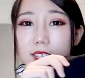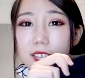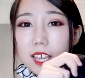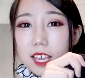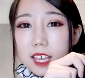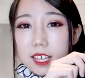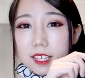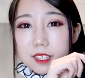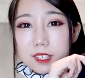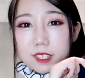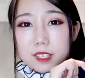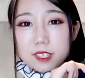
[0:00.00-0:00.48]

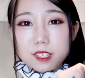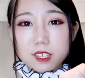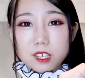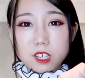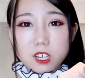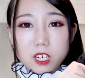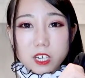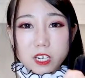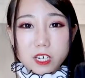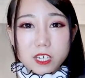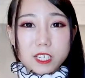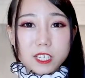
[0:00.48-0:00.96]
this
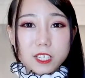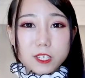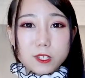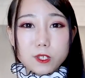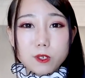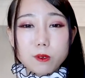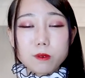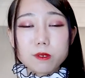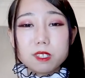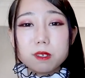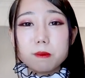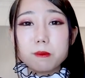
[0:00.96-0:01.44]
skirt.
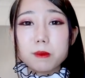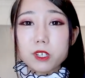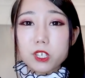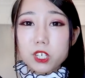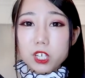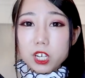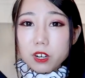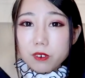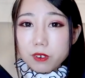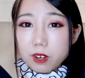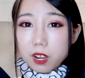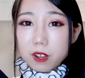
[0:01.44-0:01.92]
So the
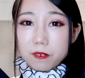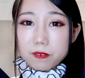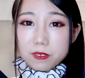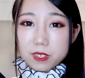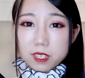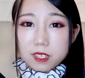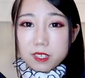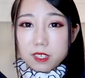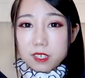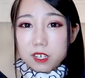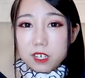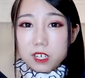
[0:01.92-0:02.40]
material of
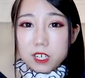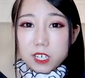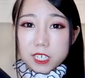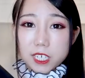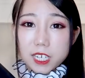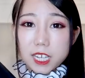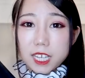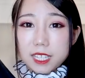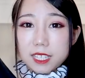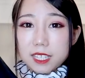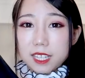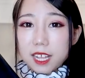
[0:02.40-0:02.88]
this
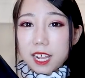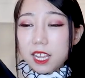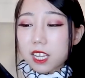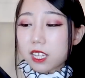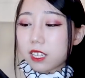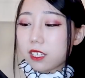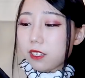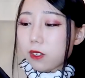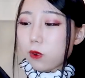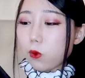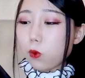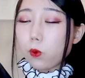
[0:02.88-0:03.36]
skirt is
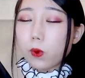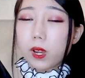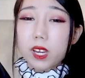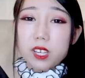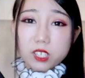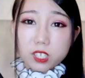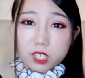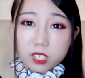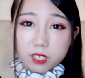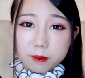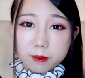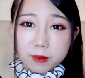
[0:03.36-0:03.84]
like
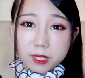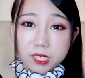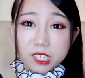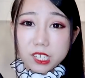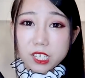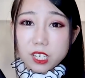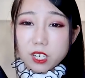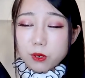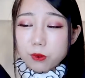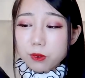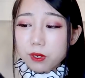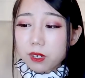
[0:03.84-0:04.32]
winter
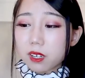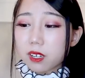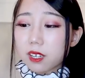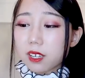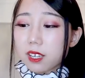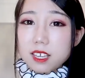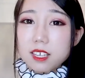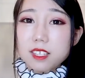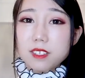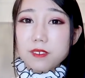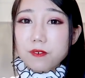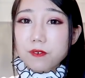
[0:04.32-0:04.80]
material.
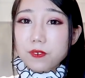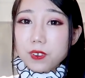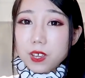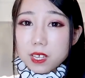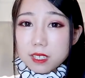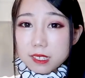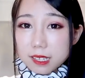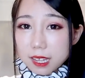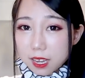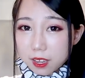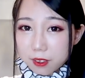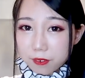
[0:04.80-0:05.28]
It
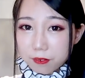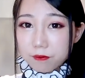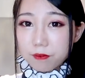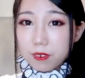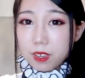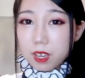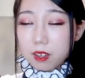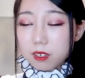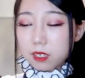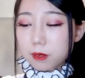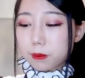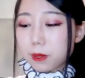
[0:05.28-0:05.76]
feels like a
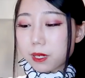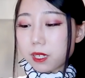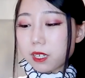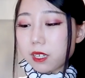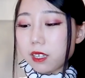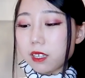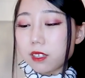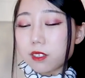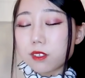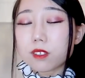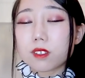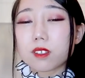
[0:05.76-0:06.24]
felt, but
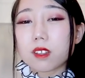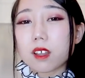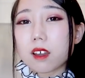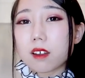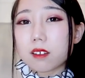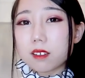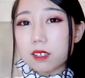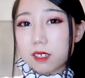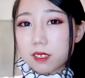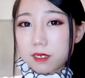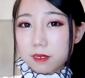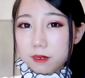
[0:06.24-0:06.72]
it's
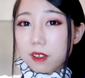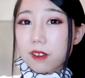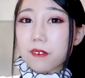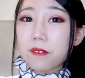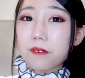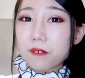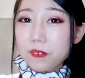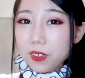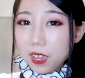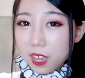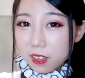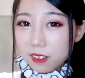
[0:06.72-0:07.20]
not a
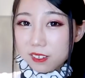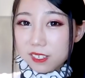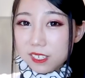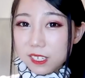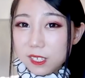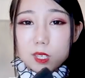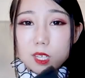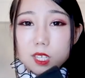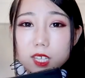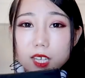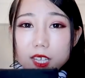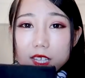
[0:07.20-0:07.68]

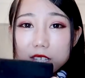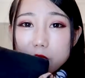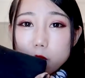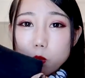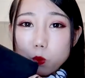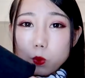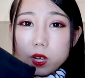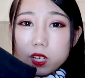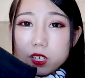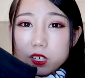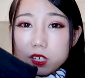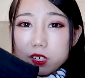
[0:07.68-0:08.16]
felt. This is
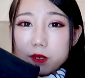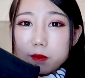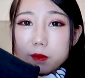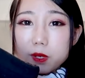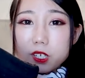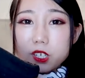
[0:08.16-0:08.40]
the winter